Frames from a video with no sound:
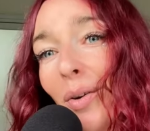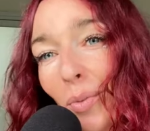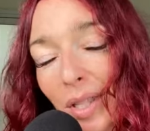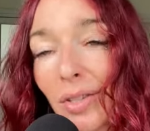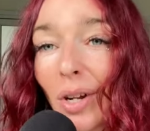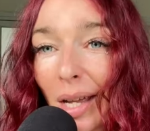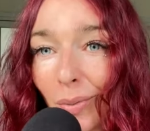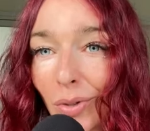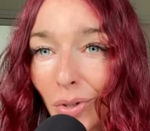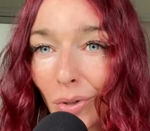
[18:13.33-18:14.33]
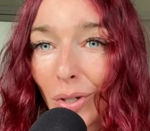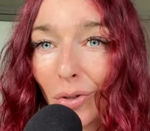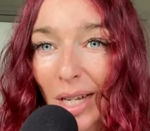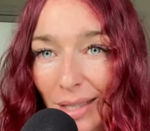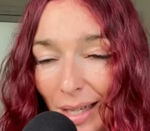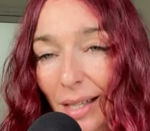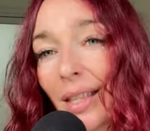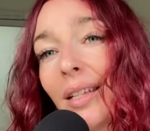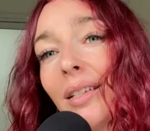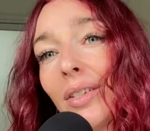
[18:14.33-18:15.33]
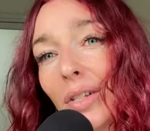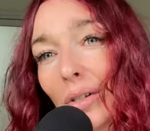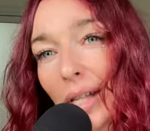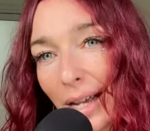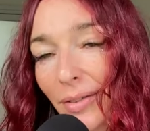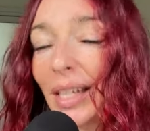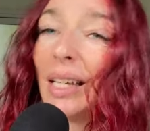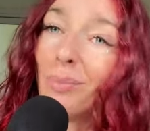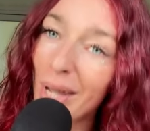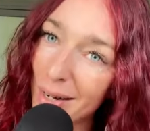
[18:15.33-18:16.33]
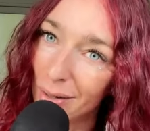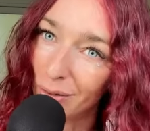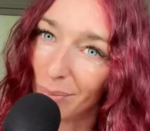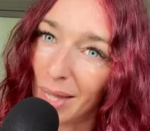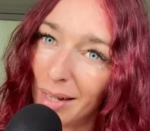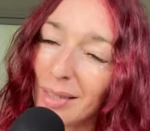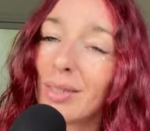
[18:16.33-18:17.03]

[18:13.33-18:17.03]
once you're able to address it, then your life can get better from that.